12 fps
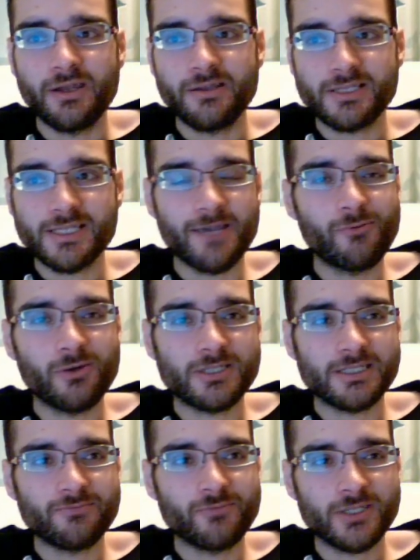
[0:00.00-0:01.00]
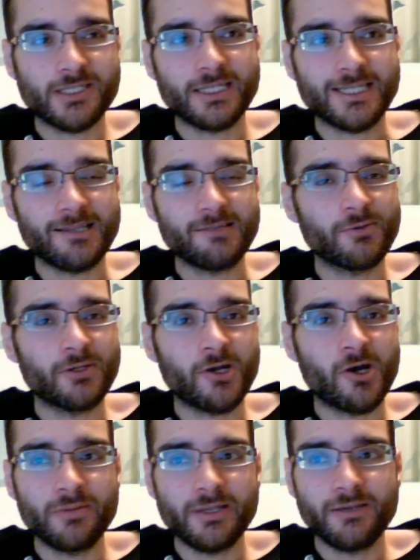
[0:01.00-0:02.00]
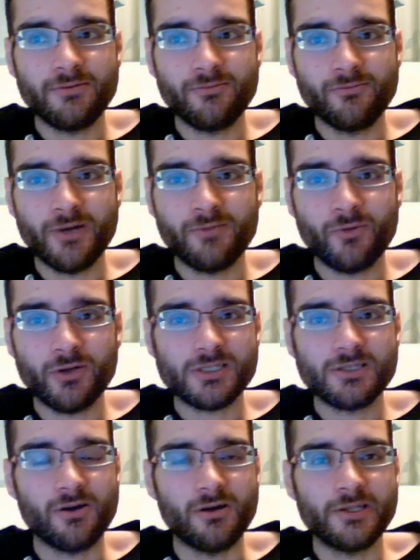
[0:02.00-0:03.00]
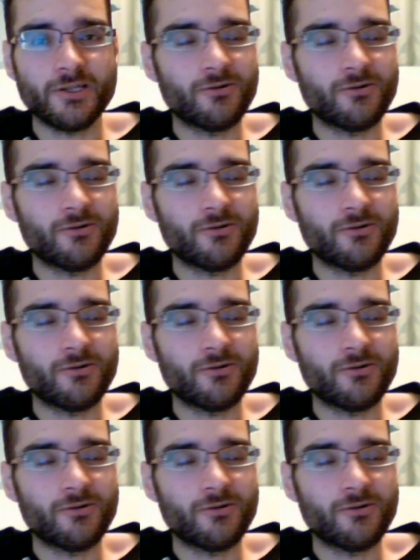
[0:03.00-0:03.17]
to say what's acceptable in comedy and what's not,